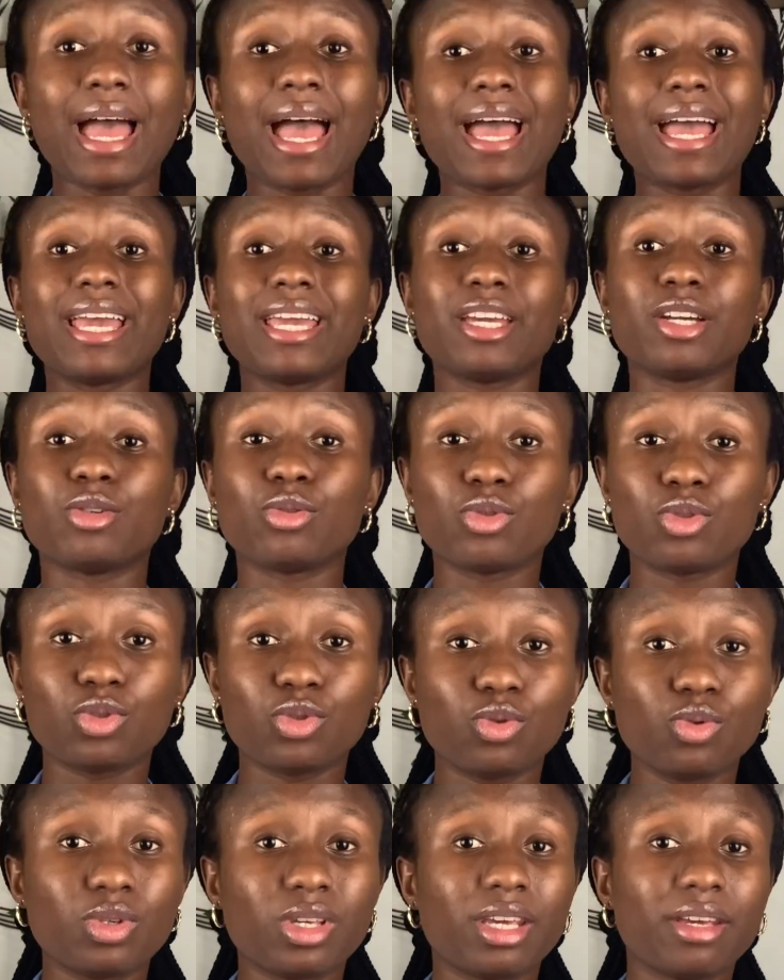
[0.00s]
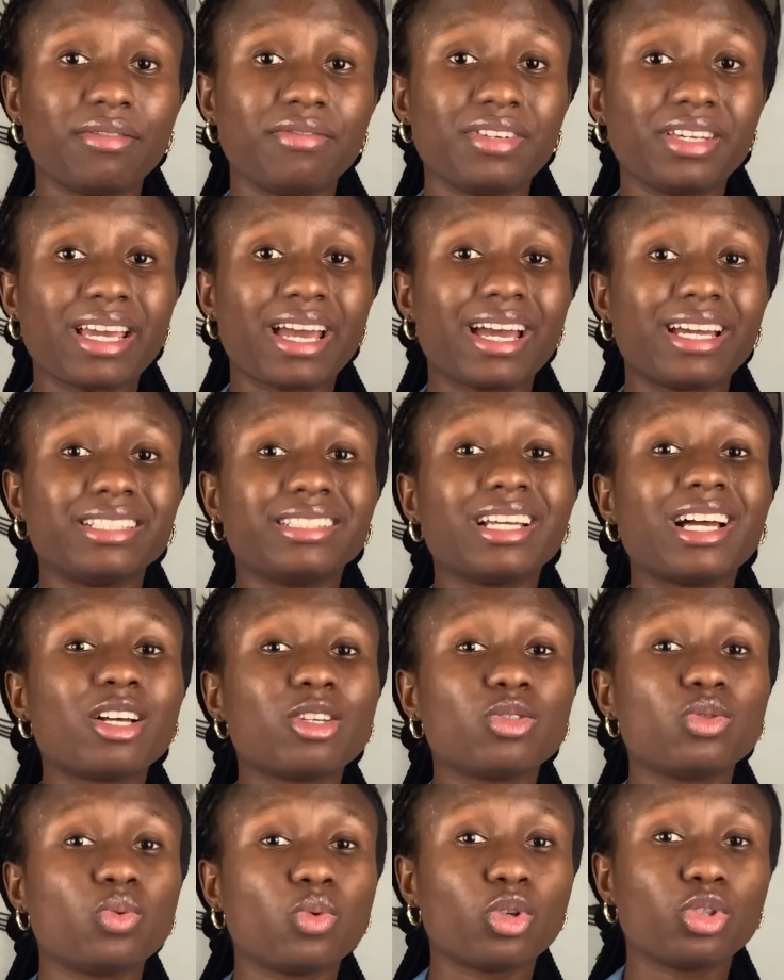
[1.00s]
IELTS, UKVI,
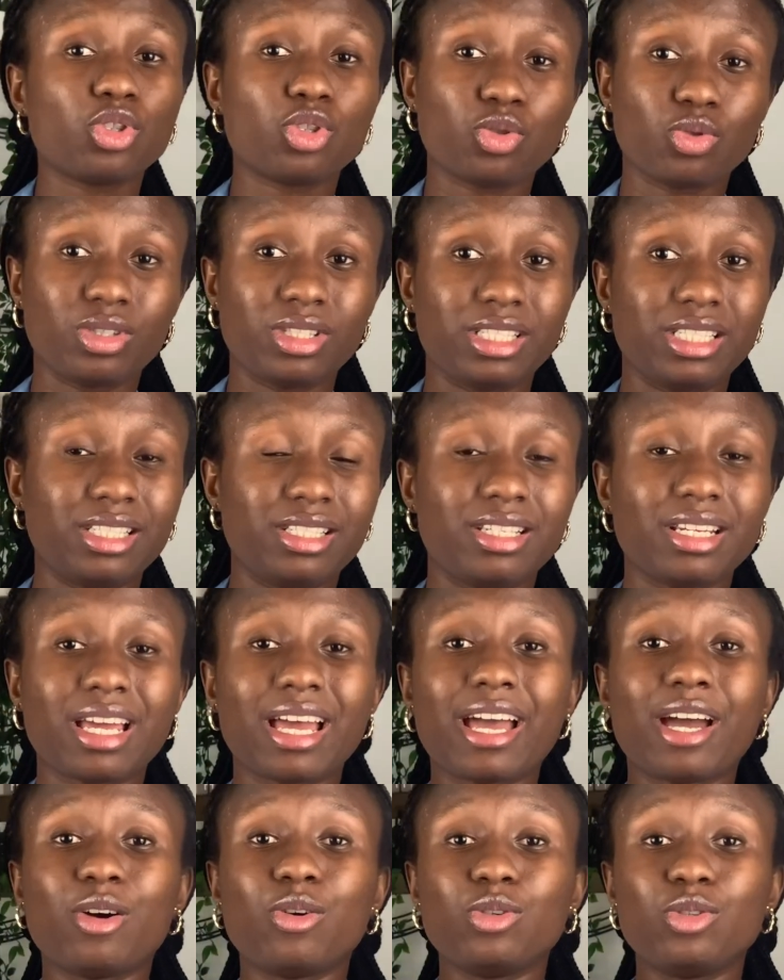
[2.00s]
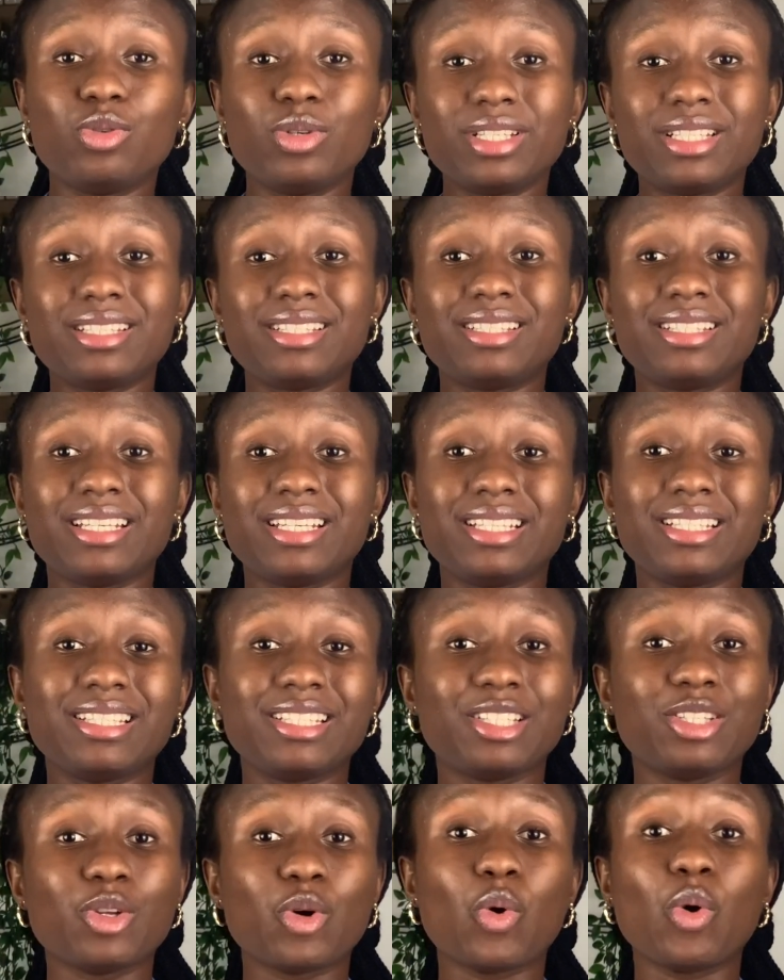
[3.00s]
that's what you need. I always say it
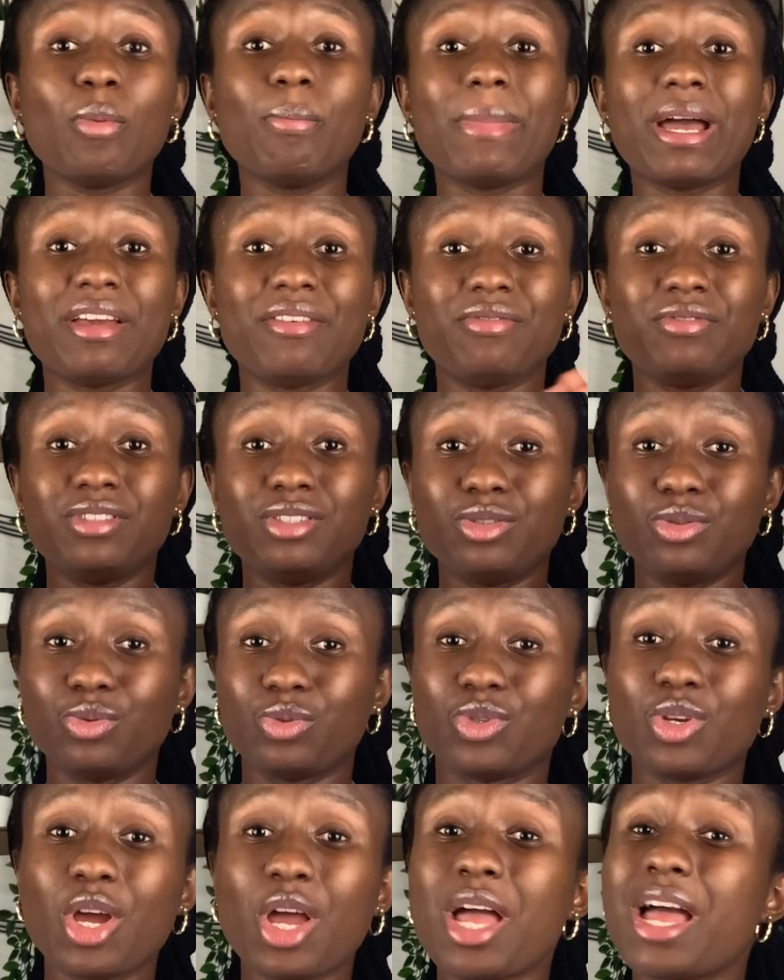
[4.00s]
in all my videos.